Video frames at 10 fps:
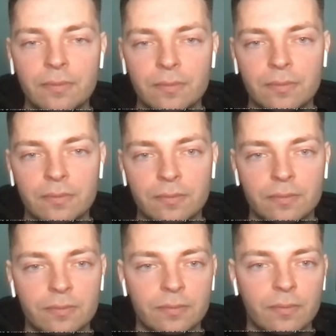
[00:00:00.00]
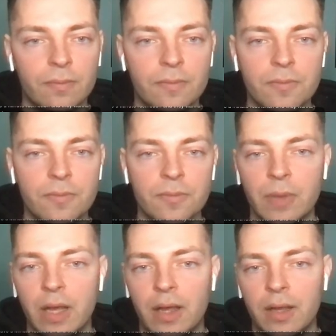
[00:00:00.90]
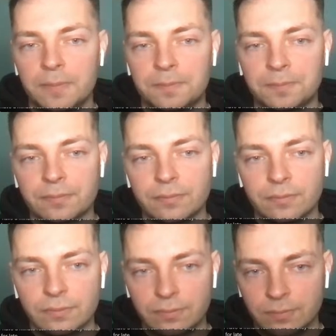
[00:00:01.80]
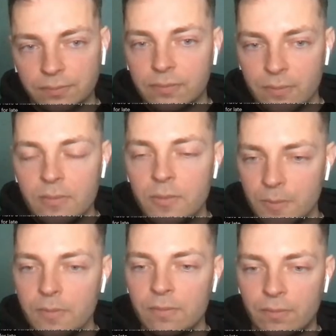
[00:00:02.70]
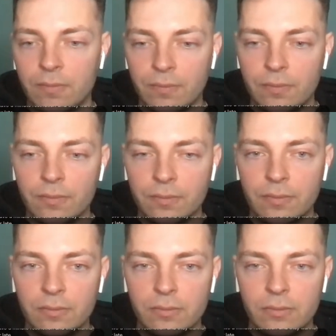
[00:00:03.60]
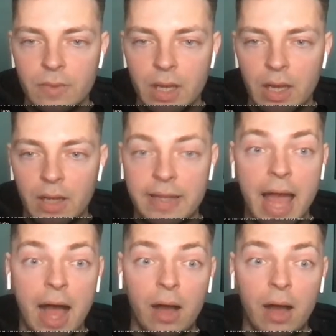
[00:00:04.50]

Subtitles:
yeah. If he didn't play, I think we would have to play CPJ. But luckily,